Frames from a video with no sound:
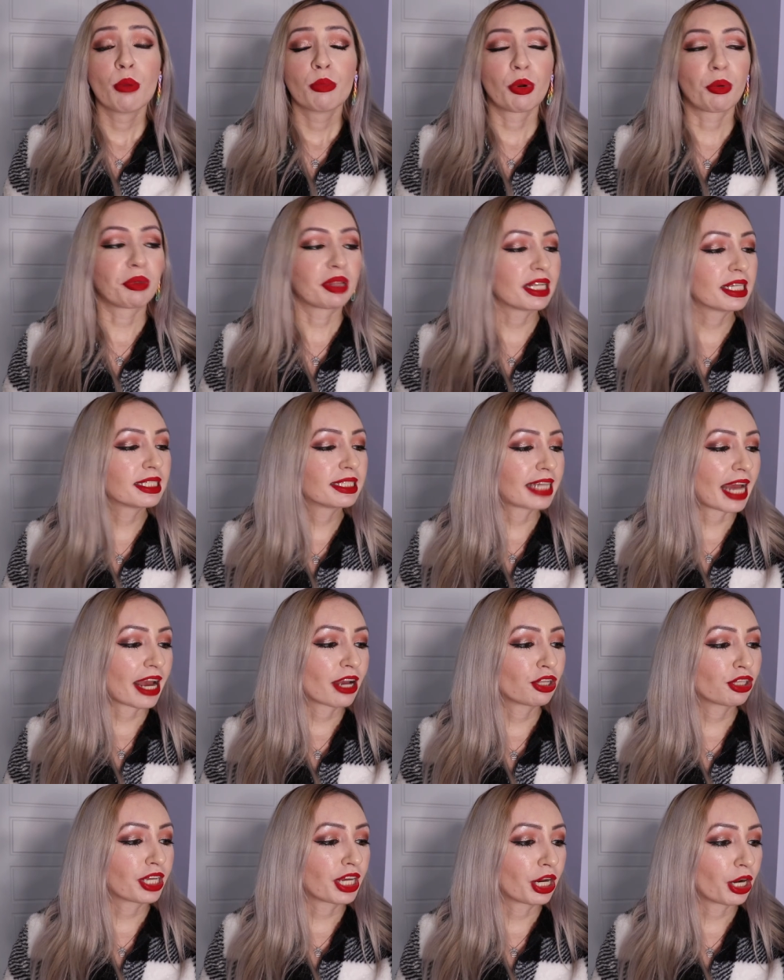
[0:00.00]
But with these
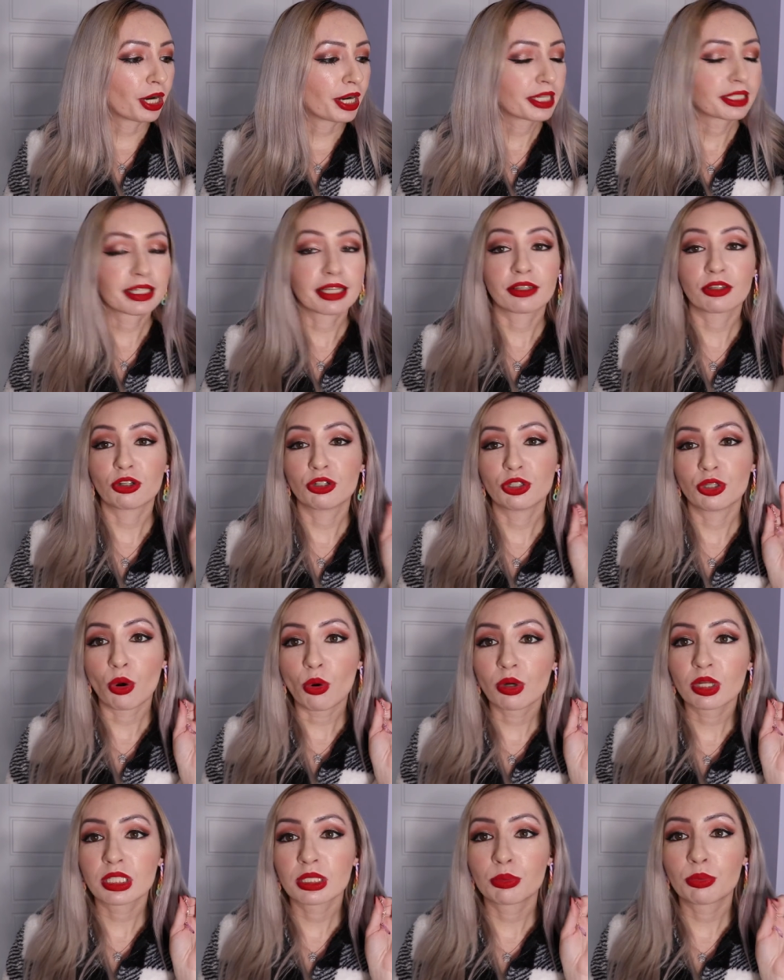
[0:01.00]
dangly earrings, like, they're
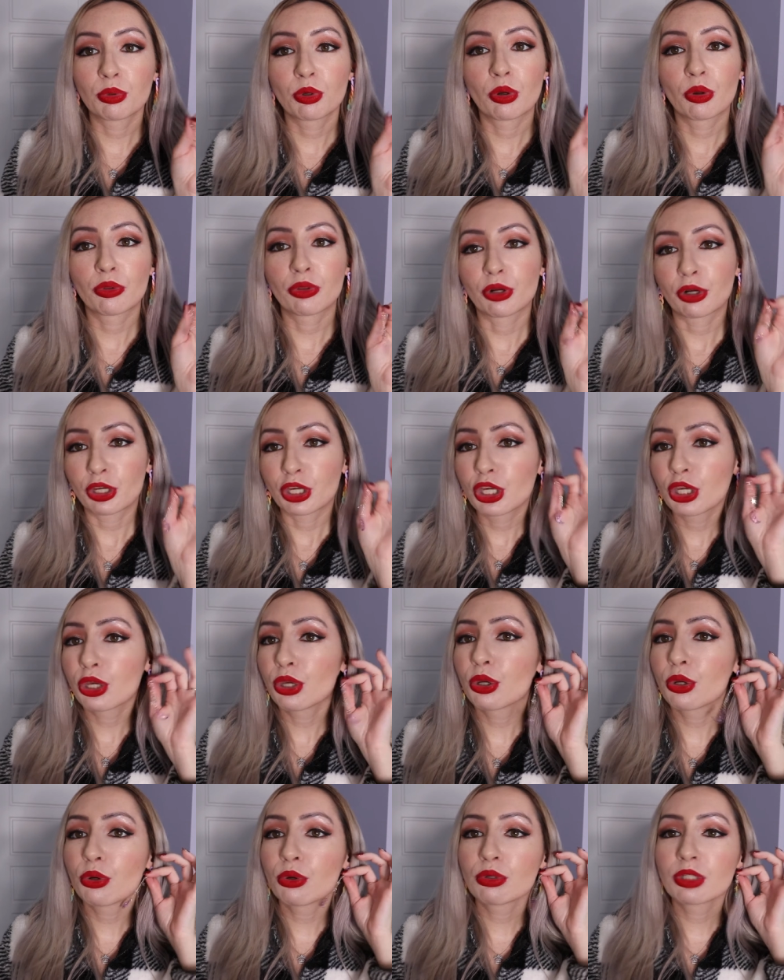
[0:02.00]
noticeable, they're
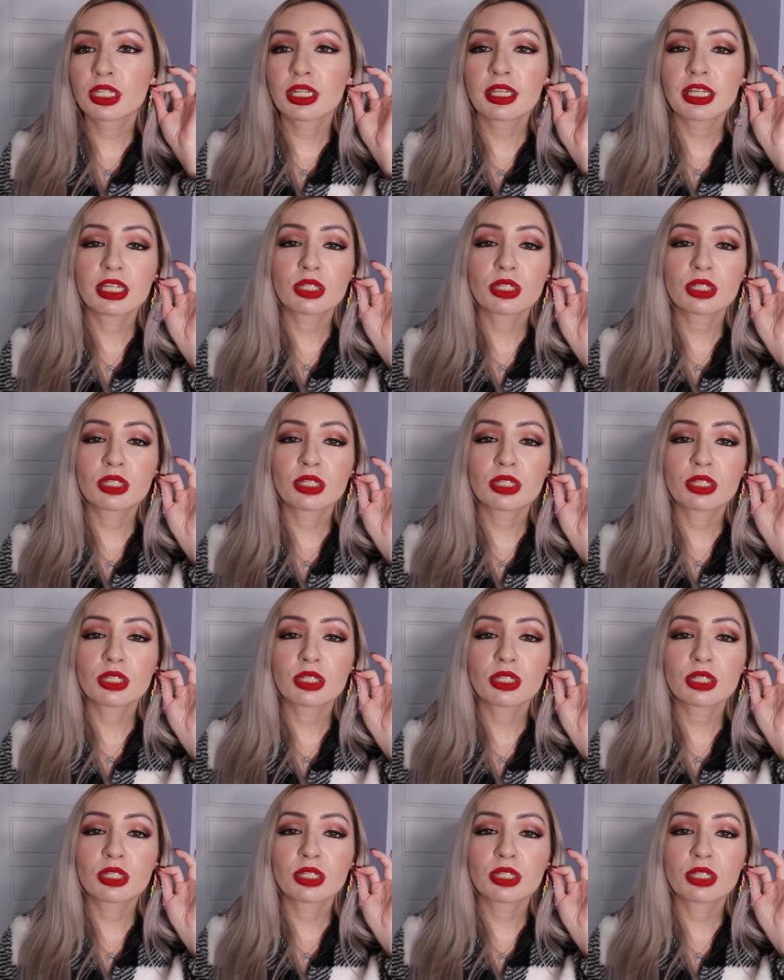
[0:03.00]
cute.